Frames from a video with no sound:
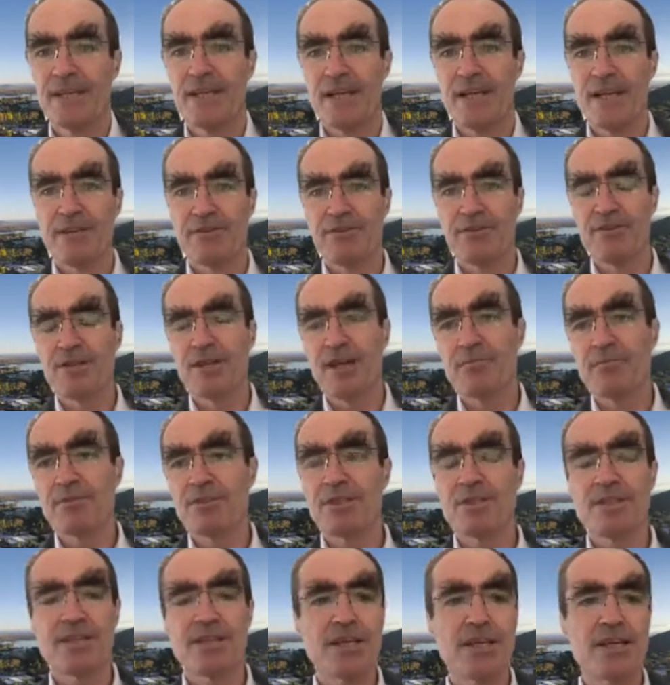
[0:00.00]
And if you come
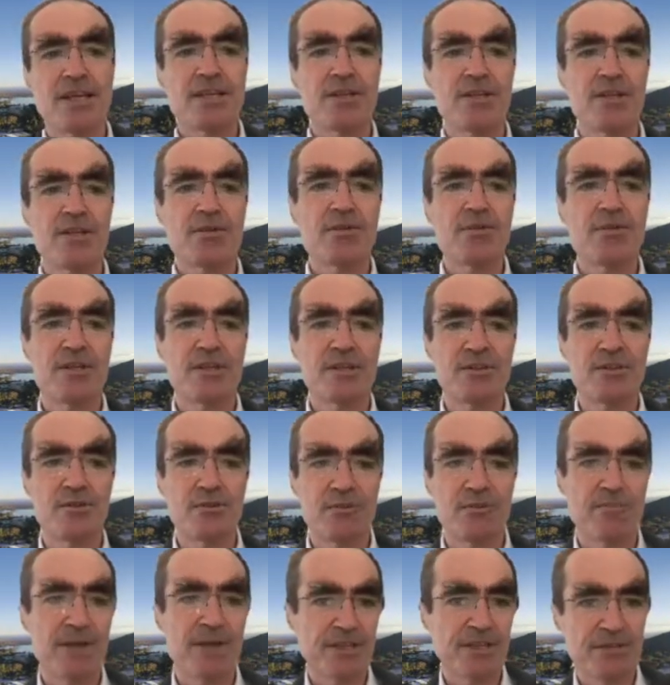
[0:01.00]
to the ANU and you
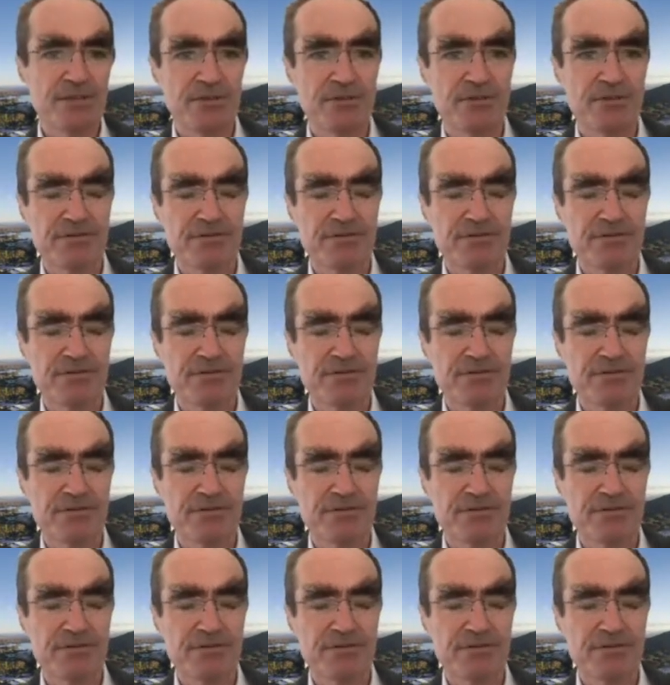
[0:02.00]
do a Bachelor